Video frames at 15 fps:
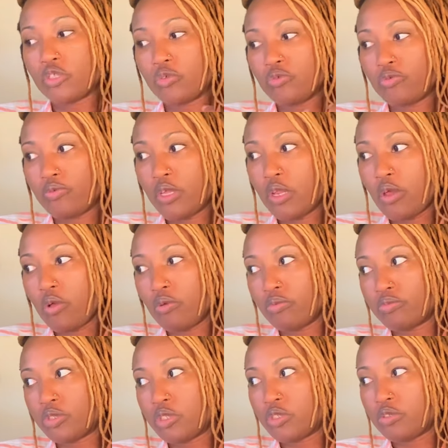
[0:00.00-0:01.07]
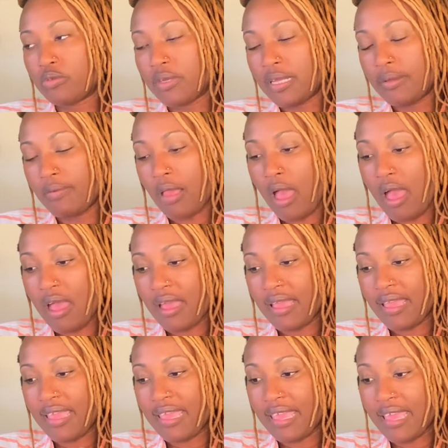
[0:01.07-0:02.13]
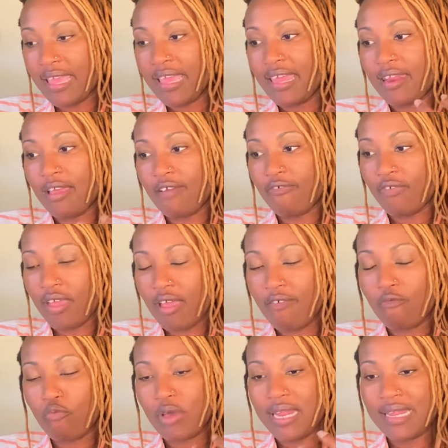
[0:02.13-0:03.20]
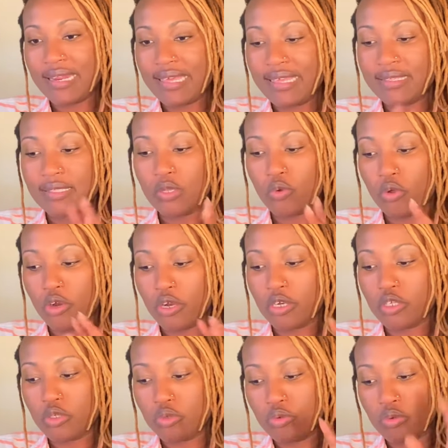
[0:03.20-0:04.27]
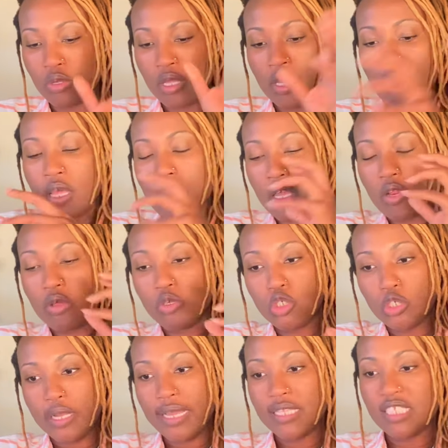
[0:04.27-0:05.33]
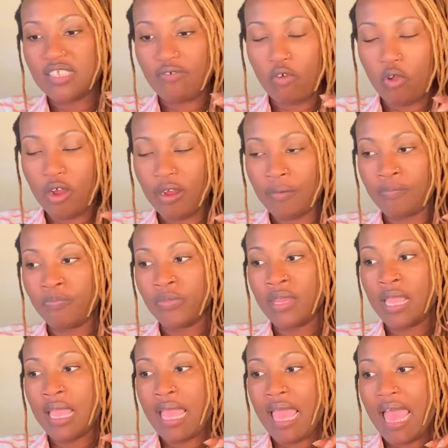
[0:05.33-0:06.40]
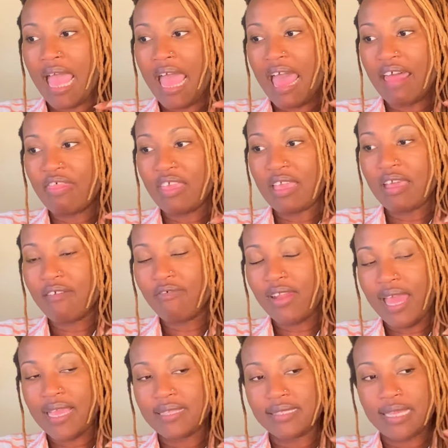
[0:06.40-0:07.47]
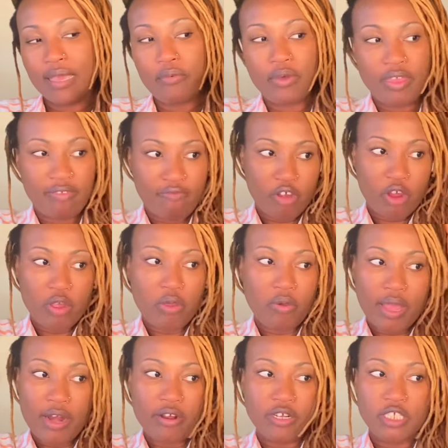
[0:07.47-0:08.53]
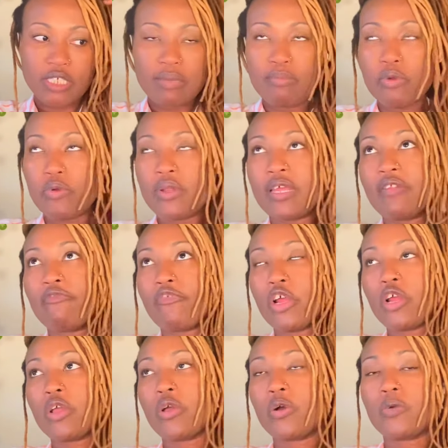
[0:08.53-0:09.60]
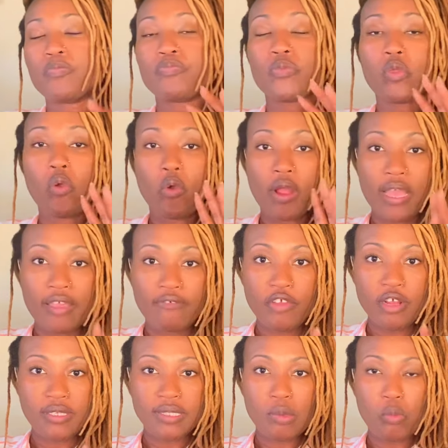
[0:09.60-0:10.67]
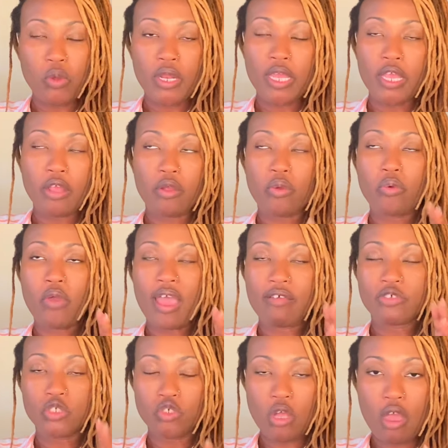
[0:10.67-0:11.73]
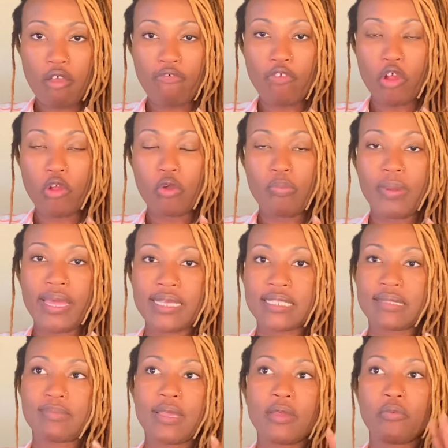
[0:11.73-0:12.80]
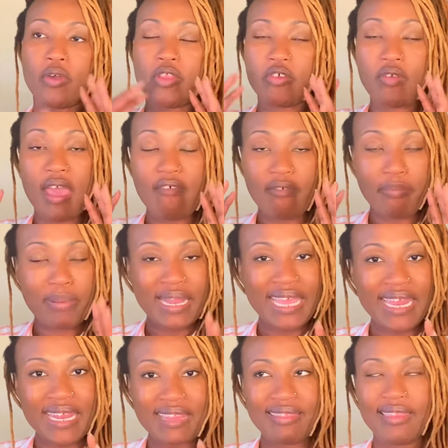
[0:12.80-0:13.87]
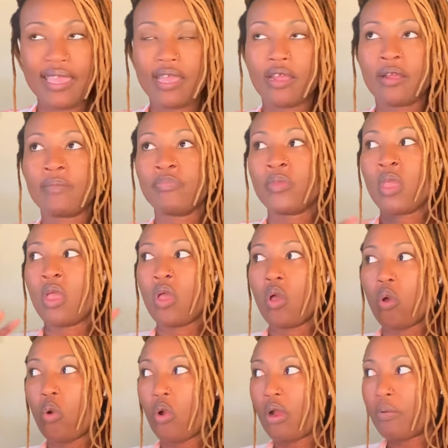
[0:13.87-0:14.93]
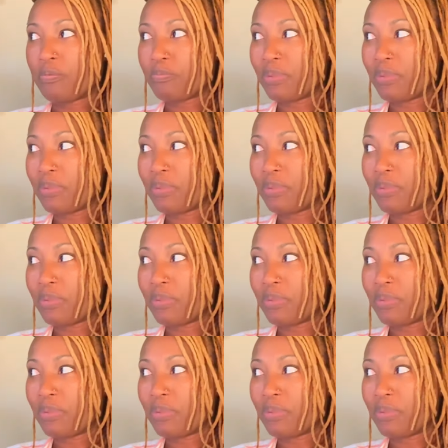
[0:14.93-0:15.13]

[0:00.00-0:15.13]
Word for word: to, you know, uh, get enough of what it needs in order to, you know, transform. I think of like, say with Virgo energy, moon and Virgo, or if you're someone here who have strong Virgo placement, whether you have a planet there or